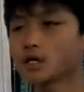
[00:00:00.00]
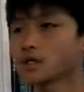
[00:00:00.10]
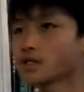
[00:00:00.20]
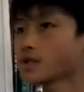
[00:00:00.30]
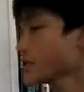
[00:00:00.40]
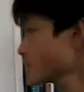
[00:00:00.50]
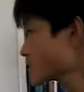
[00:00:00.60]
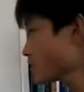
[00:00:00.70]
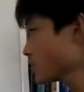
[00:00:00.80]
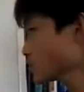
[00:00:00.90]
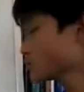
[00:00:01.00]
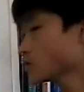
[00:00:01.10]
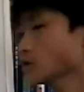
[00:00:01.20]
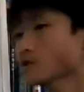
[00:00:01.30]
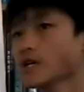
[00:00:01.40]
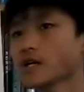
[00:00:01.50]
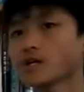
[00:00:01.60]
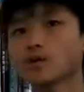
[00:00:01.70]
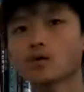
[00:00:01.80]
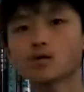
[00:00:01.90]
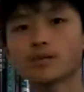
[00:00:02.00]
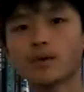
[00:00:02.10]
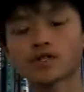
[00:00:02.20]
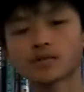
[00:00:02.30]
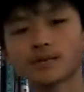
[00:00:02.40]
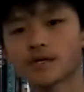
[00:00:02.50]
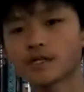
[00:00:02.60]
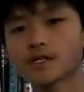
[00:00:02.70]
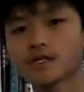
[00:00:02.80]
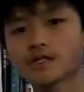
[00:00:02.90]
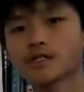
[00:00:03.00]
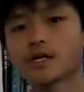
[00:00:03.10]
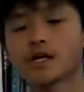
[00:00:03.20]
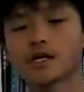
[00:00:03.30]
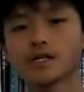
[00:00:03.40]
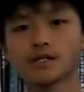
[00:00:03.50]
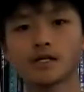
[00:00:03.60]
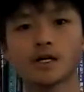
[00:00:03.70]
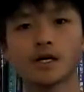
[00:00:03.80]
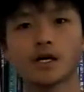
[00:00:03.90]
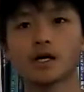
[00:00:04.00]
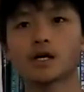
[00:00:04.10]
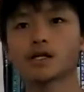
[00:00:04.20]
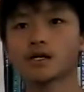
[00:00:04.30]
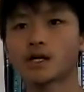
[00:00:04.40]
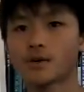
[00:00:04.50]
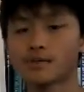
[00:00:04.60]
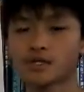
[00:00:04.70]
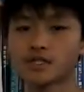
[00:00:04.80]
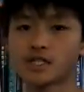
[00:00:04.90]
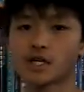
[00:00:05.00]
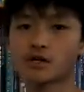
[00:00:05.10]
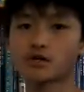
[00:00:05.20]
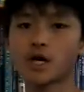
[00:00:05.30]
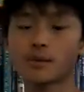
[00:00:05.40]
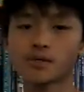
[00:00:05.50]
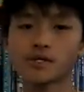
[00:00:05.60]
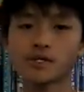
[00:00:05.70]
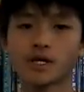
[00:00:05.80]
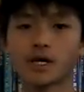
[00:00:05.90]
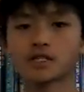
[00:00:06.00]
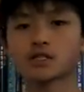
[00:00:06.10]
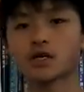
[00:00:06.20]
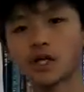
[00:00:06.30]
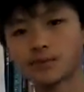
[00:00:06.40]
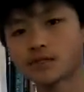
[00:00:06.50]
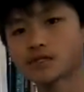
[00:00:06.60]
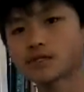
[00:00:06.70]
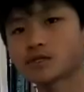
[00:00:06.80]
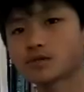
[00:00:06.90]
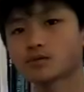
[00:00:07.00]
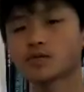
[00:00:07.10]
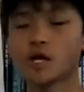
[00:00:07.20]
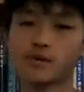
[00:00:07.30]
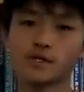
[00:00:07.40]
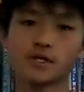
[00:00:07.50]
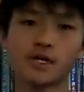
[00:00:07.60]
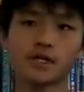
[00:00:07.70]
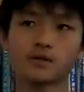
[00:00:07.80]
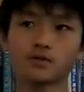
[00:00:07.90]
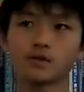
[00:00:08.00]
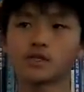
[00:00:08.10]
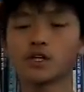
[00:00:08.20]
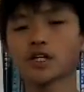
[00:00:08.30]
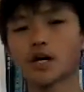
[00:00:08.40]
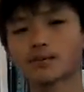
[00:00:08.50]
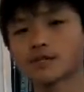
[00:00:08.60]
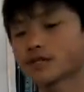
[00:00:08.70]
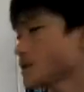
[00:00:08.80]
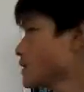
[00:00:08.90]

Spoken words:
So this dot will contain all possibilities and other happenings that could happen, that has not happened, will happen, and will not happen